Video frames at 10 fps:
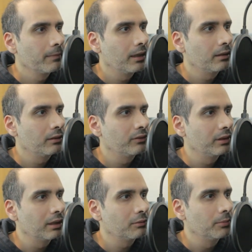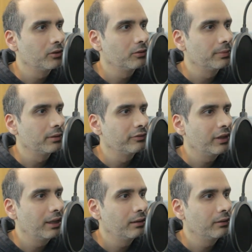I can select multiple
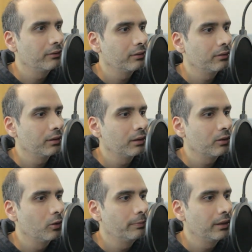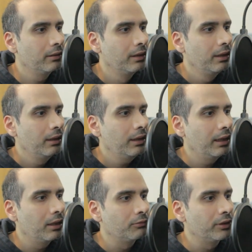files, click open,
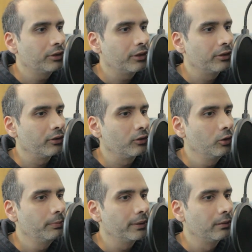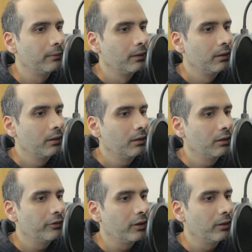and it returns a tuple
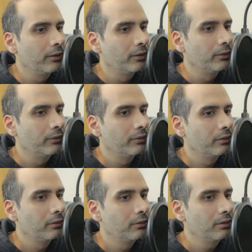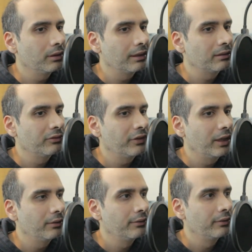of all those selected
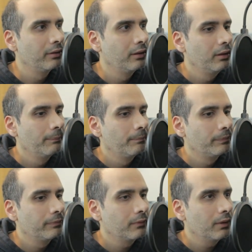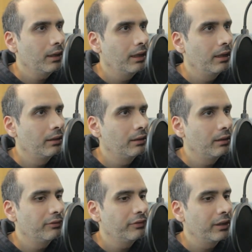files. And
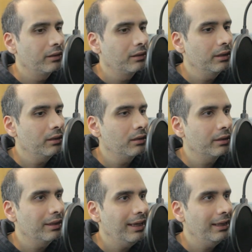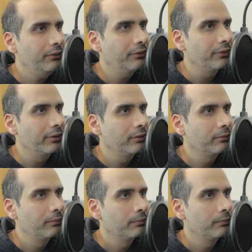if I click on cancel,